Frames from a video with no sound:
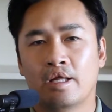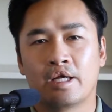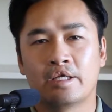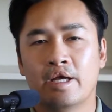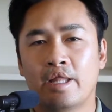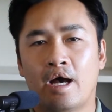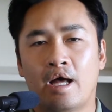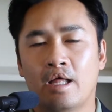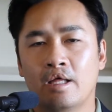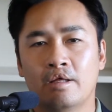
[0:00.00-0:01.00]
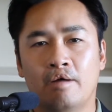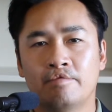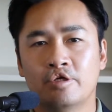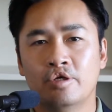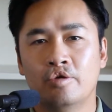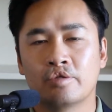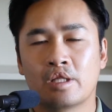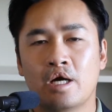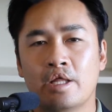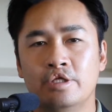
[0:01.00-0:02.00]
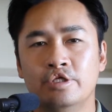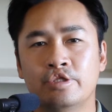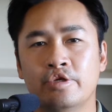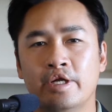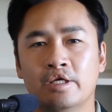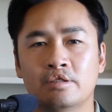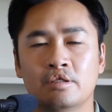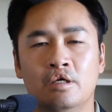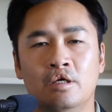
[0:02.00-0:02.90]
like I said, I'm sure there was a lot of Easter eggs